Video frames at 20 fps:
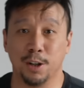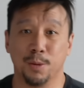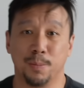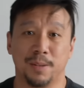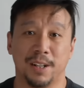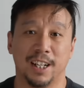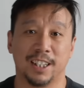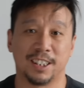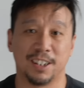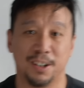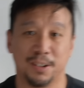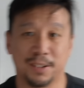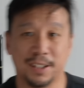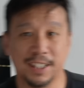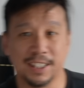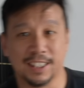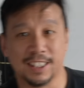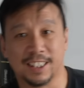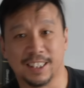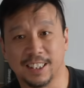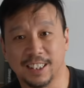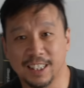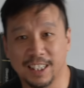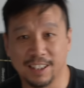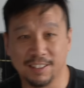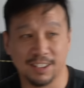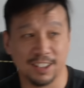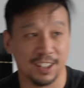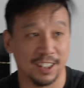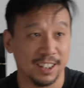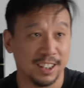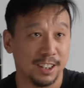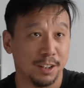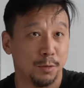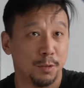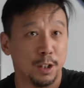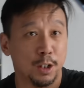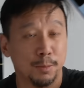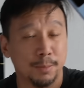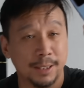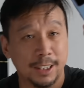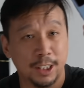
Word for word: hope you guys are healthy and safe. So this is the Realme